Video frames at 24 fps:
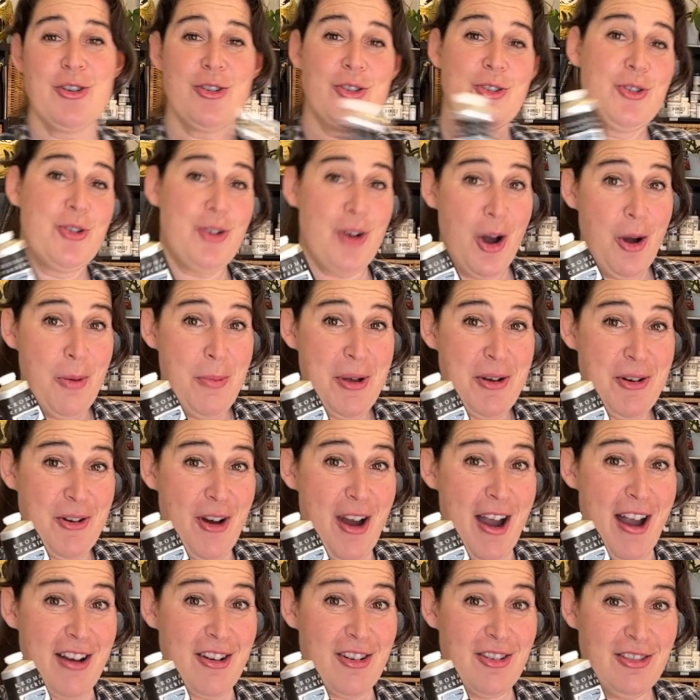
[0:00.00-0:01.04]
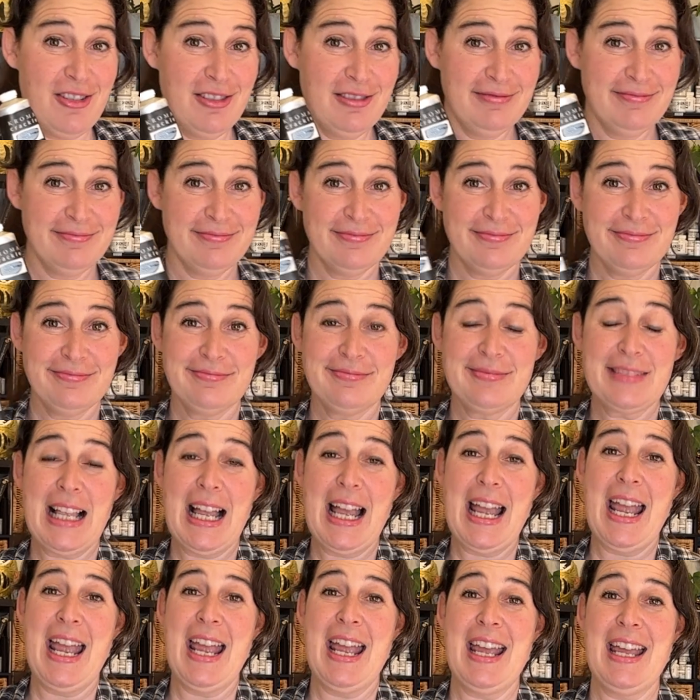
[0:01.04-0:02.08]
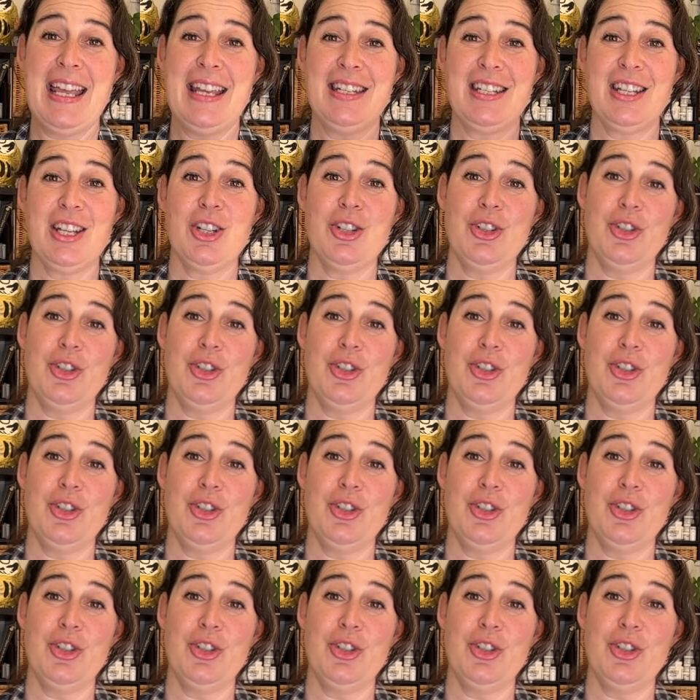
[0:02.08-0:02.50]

Kroma Crackle, and